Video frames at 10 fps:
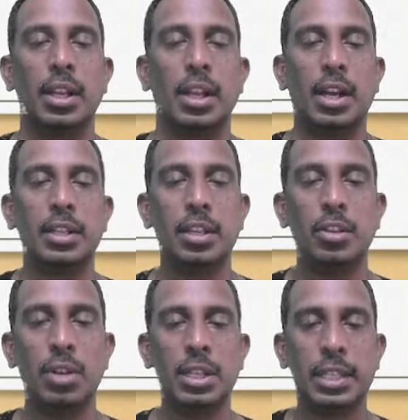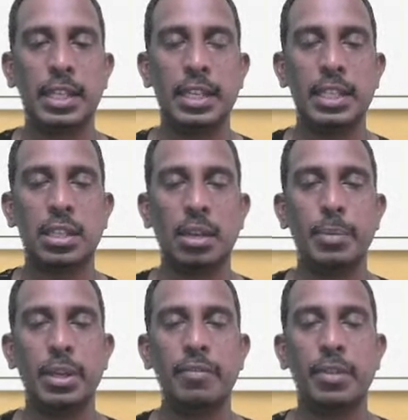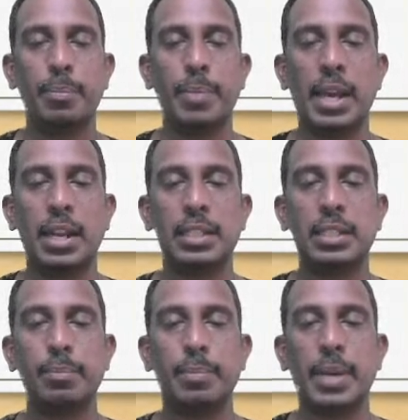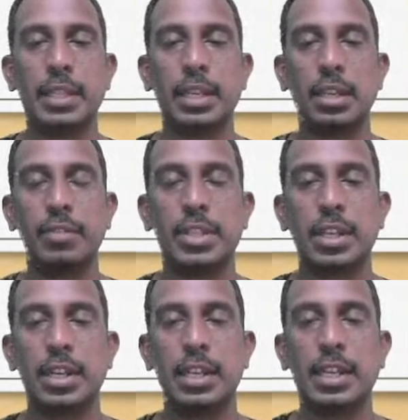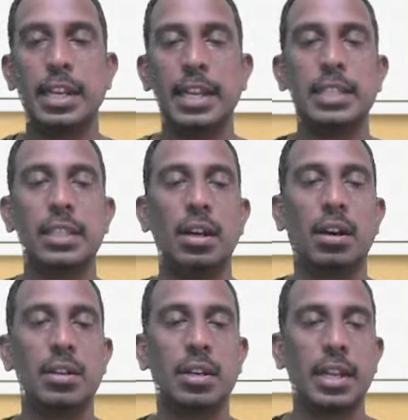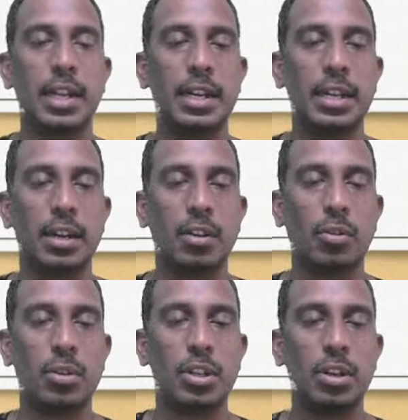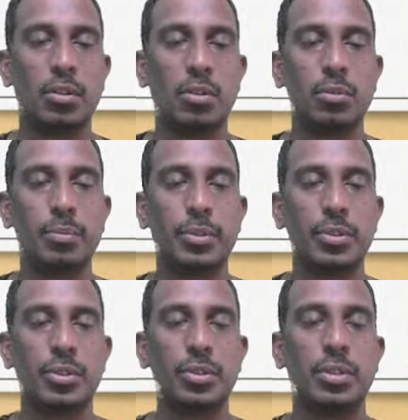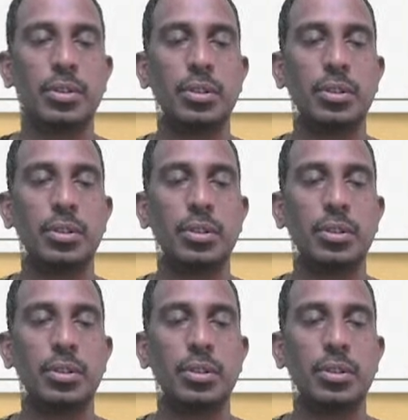And the neural signals coming from parasympathetic, which can decrease the heart rate and cardiac output.